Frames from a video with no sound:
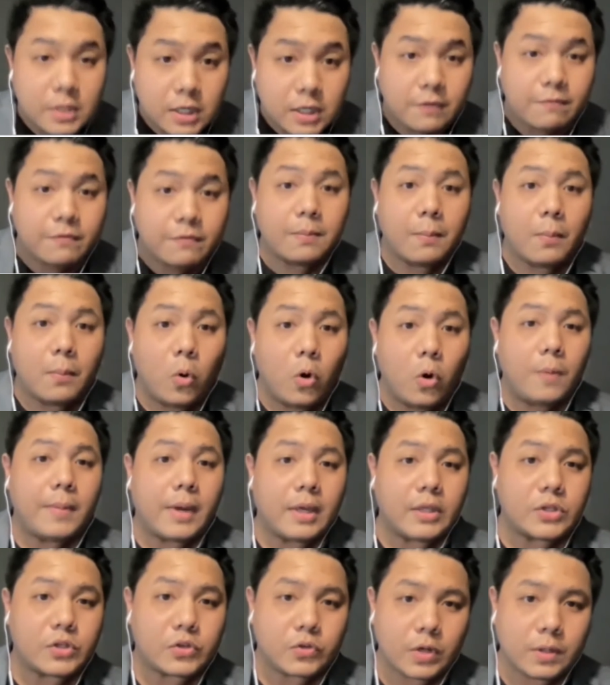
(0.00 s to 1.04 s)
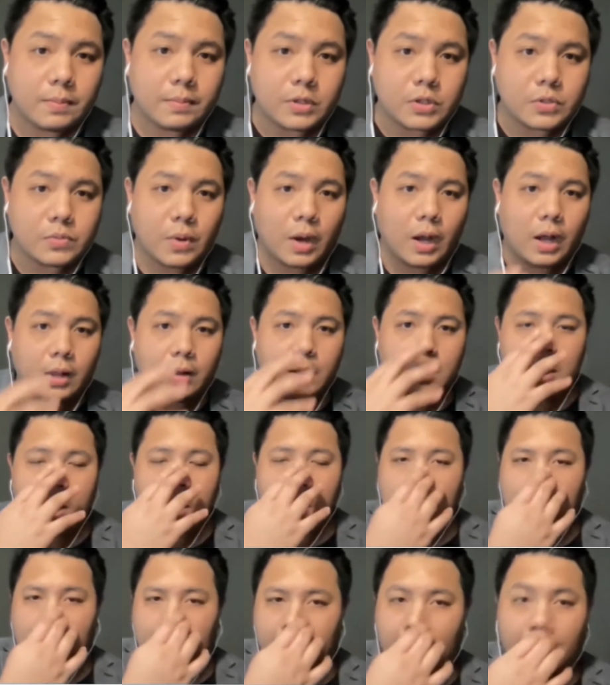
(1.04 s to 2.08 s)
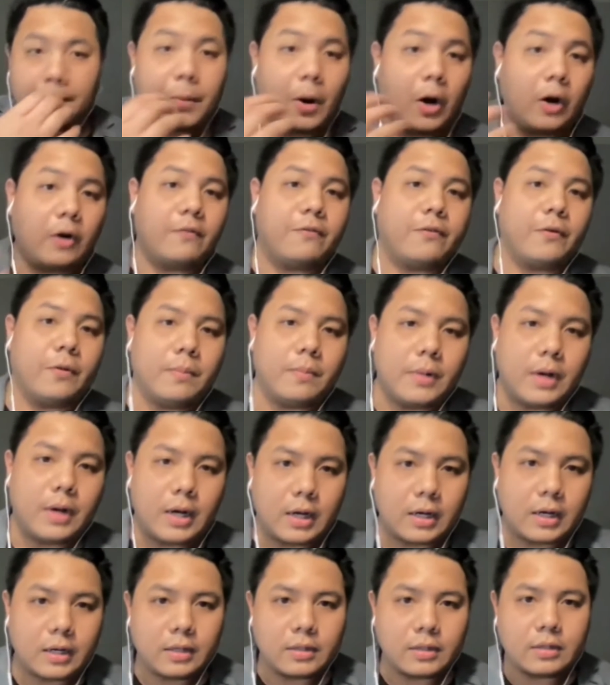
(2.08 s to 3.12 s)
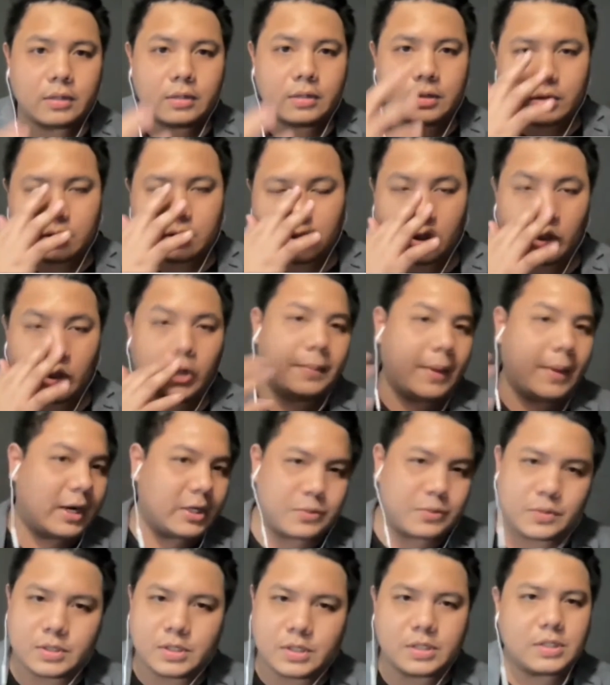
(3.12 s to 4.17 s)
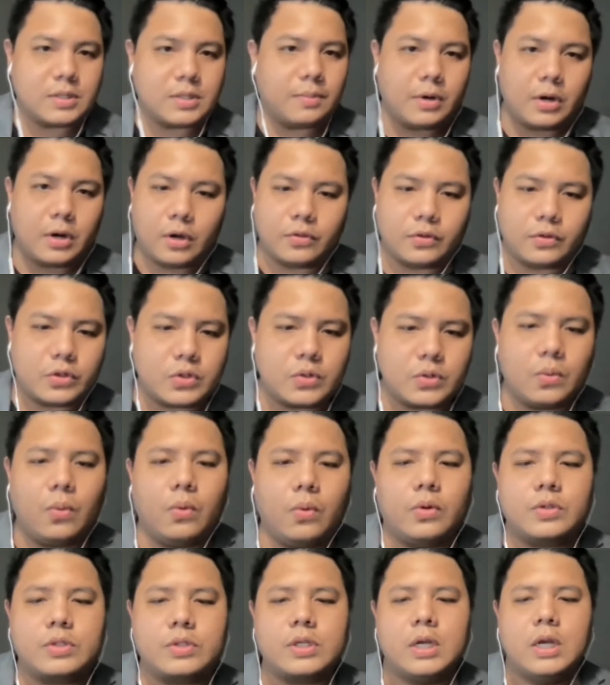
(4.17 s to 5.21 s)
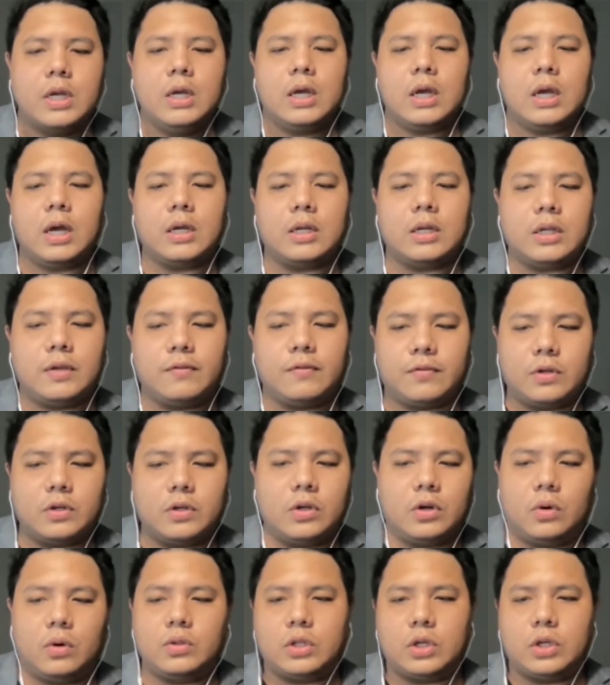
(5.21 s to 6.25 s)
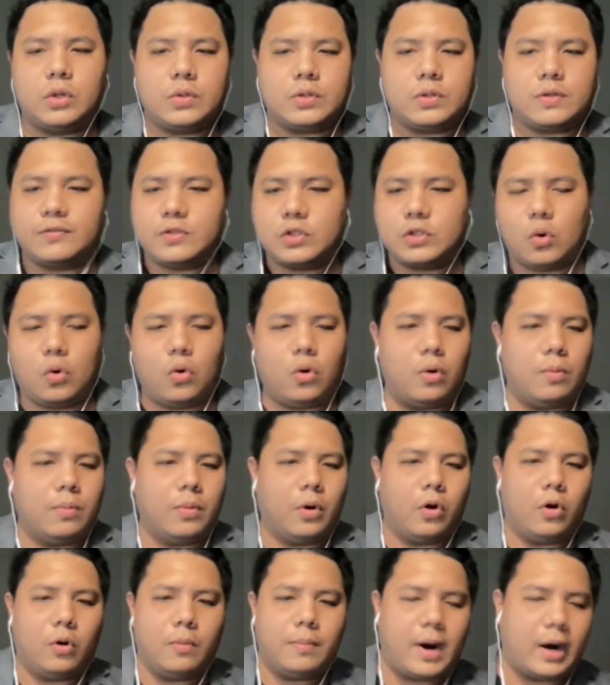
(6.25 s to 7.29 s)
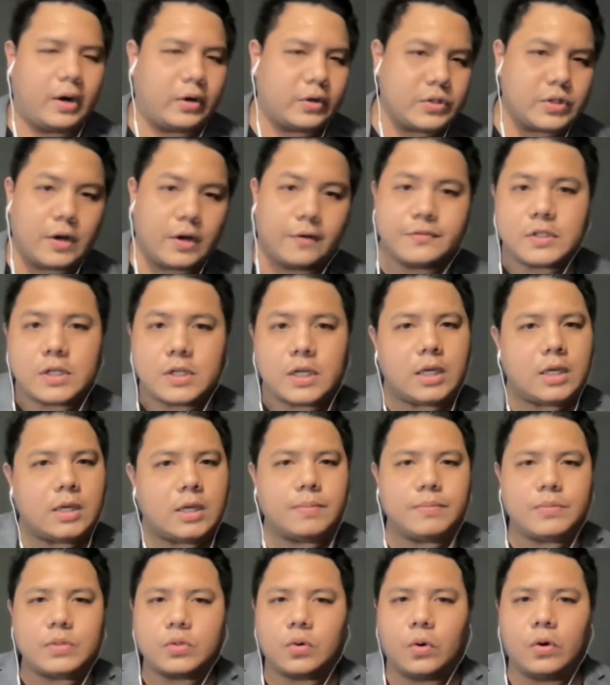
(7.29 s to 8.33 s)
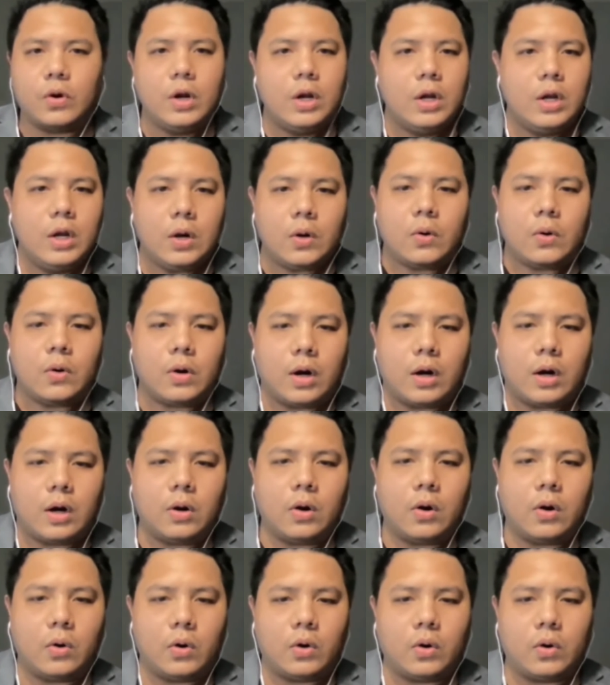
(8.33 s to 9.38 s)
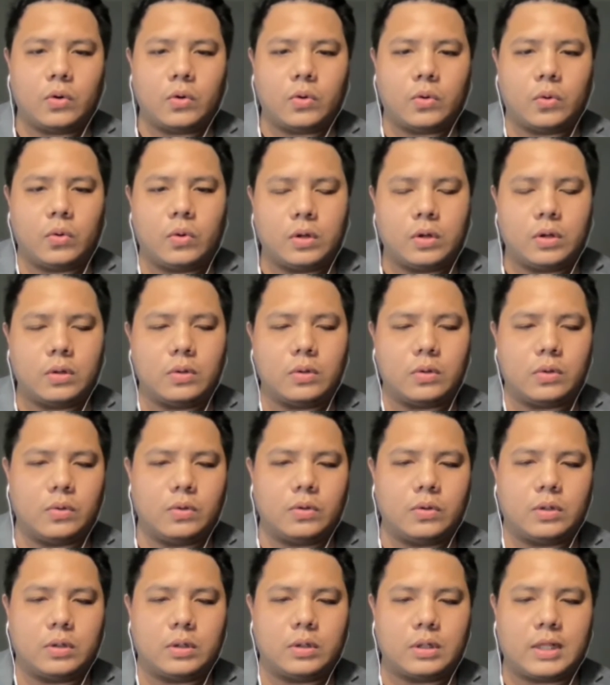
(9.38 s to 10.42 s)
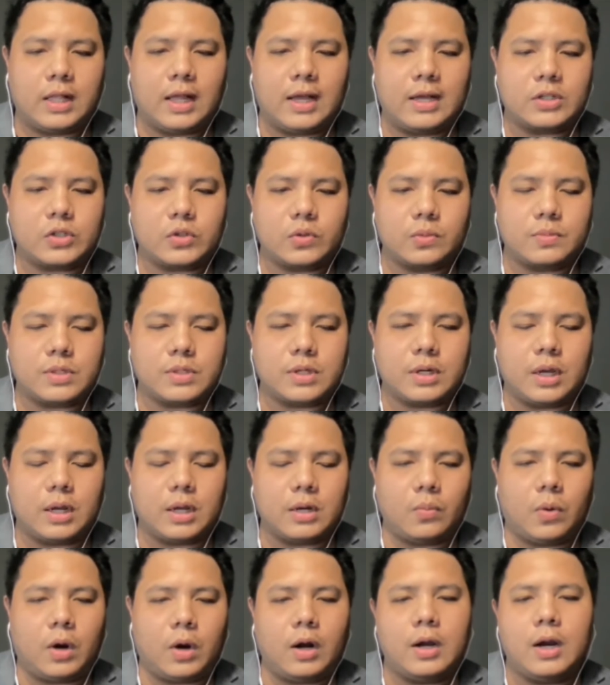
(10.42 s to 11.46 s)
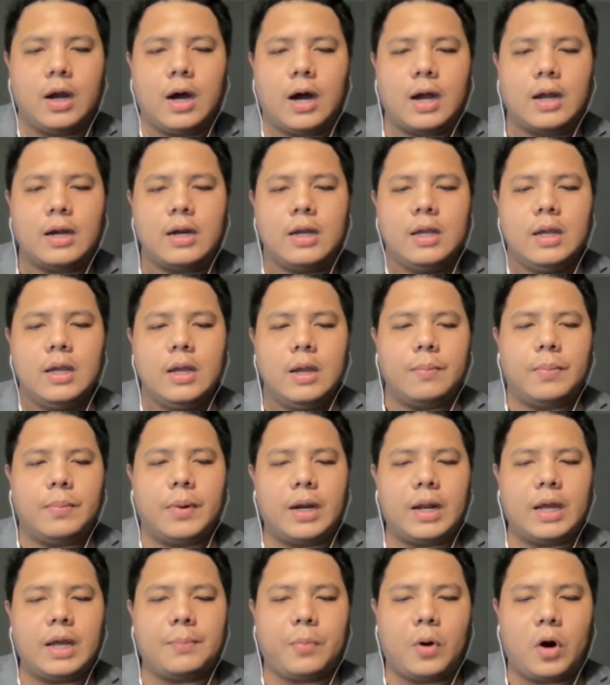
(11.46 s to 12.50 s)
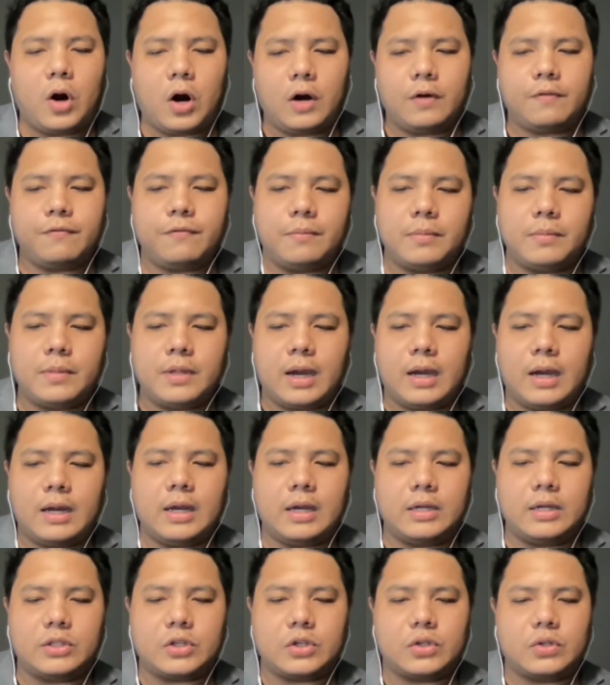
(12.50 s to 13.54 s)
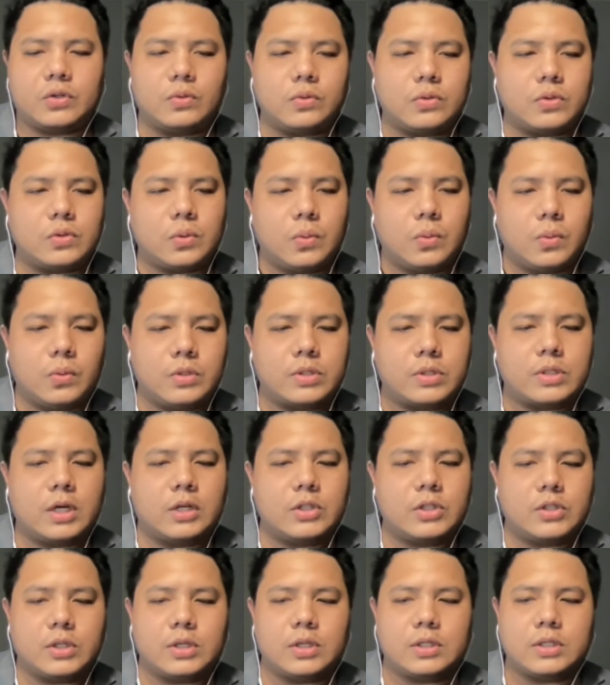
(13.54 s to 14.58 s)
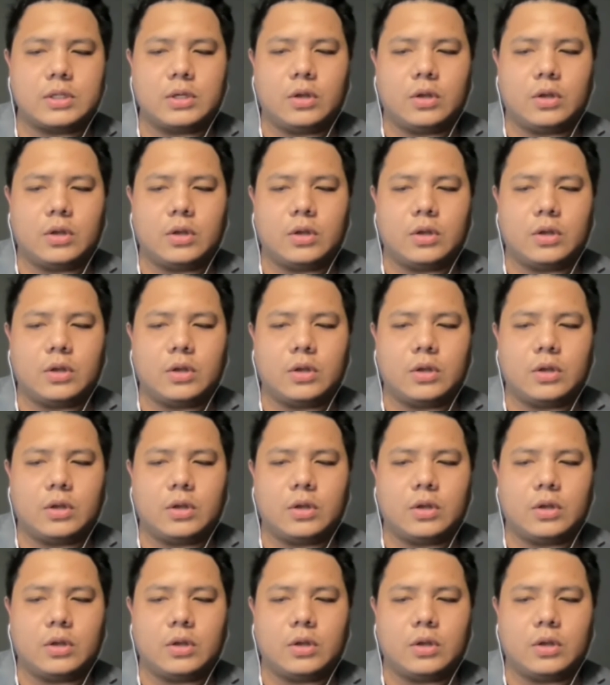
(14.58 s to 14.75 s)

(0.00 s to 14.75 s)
even more mainstream as well, apart from the learning management system and other tools. And even, you know, the use of Zoom or Microsoft Teams or Google Classrooms and whatnot. But apart from that, additional tools such as, you